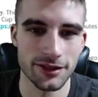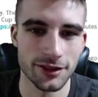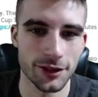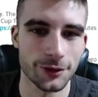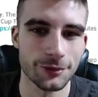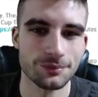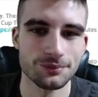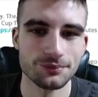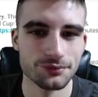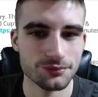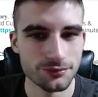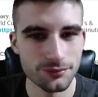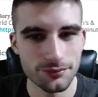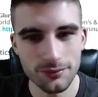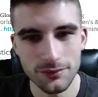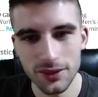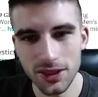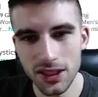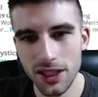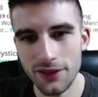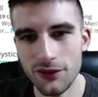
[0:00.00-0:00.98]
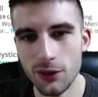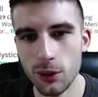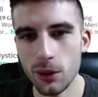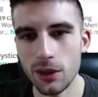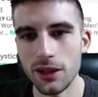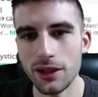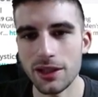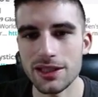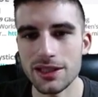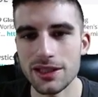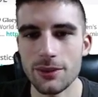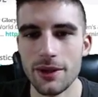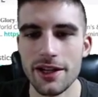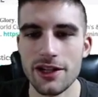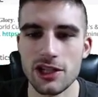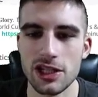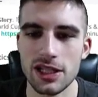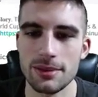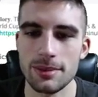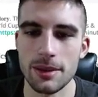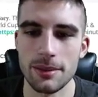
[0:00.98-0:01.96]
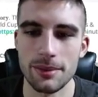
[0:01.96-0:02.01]
So if you want to look his way in
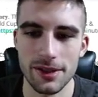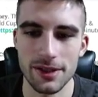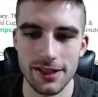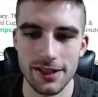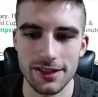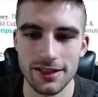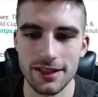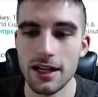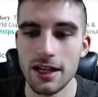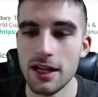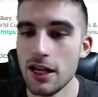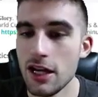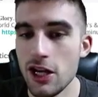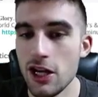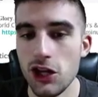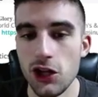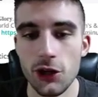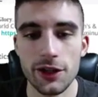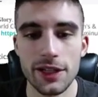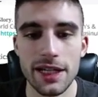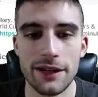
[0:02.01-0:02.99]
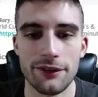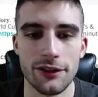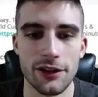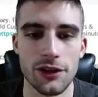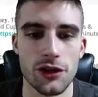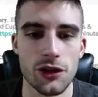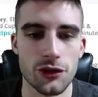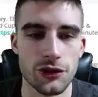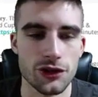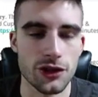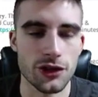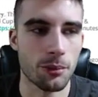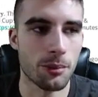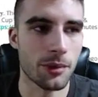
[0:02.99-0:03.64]
GPPs, you could definitely do so,